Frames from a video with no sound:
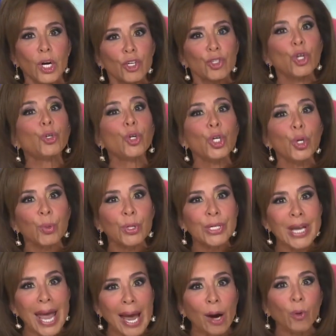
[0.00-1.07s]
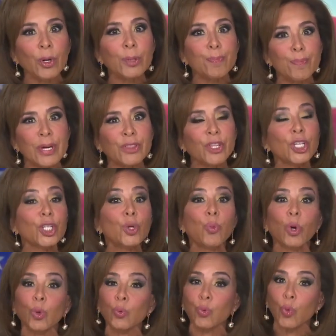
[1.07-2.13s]
So do you now admit that you
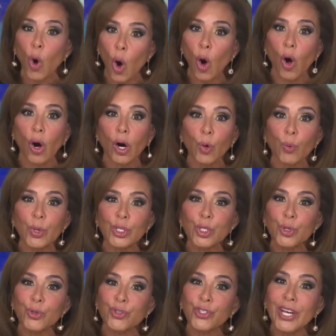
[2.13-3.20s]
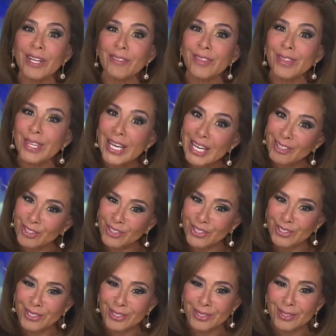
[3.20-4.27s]
were wrong when you said
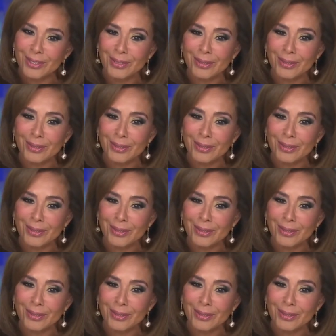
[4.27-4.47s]
this?